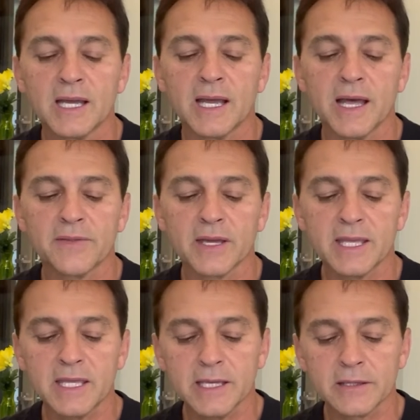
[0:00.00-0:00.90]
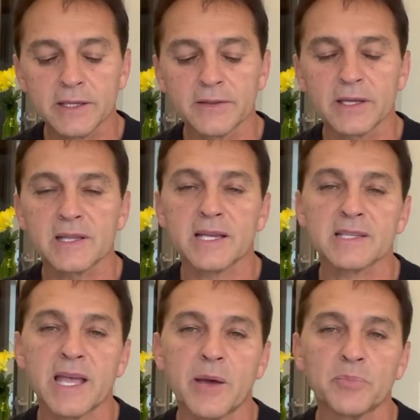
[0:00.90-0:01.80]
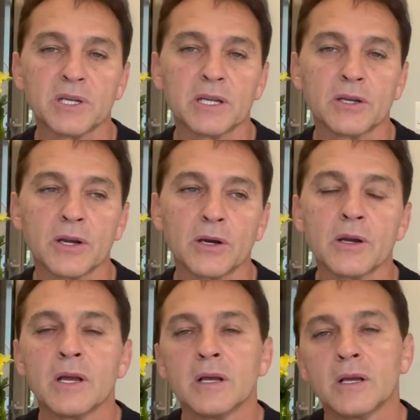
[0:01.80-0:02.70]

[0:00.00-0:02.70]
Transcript: and the healing that has happened in there,